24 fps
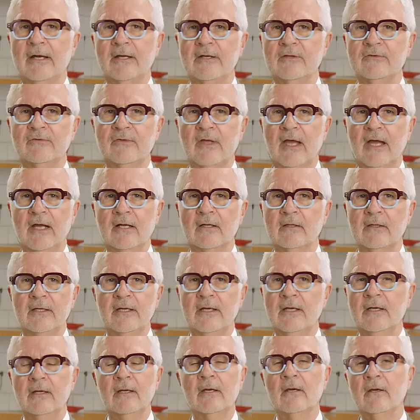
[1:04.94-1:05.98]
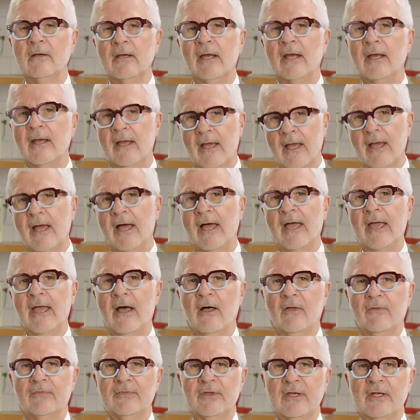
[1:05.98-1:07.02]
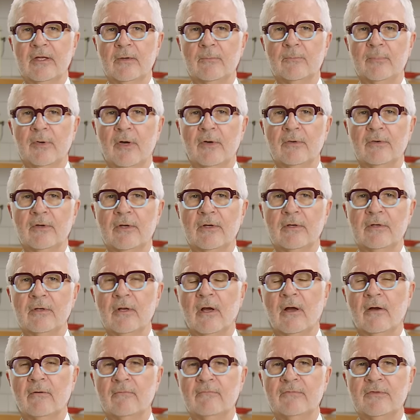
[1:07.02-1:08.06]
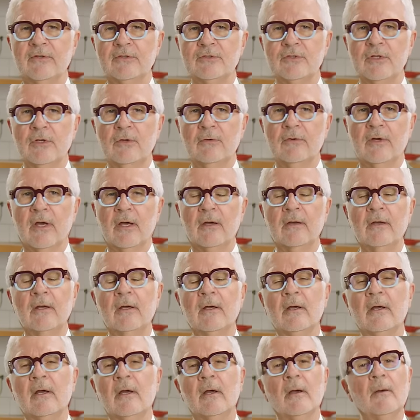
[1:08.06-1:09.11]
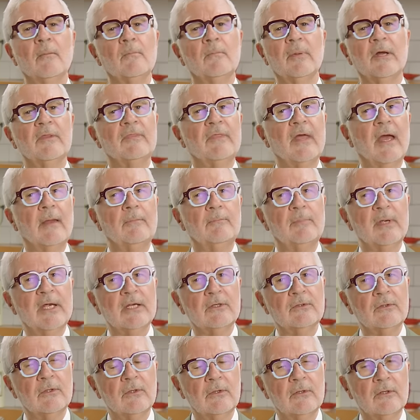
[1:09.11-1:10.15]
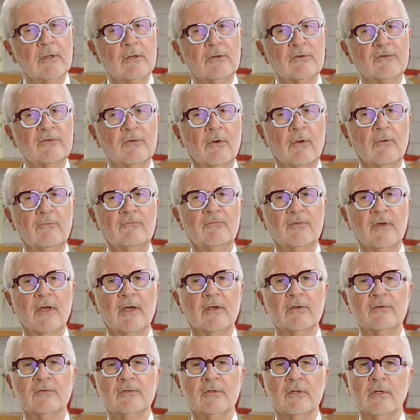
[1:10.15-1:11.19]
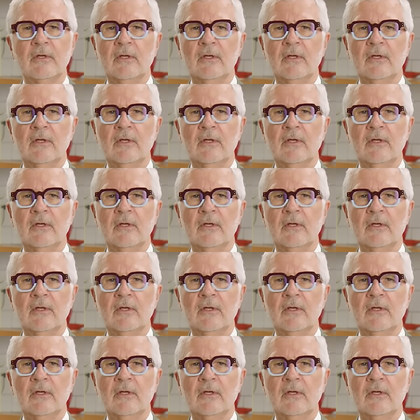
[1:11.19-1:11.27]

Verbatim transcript: exactly a healthy component of the tuna. But that big tuna or swordfish